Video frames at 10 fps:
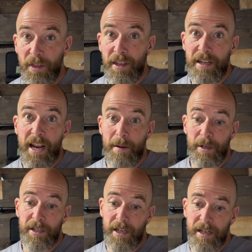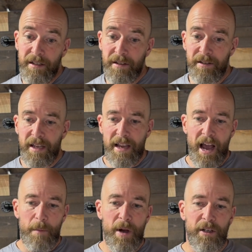the damage is and see
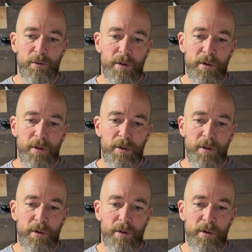how much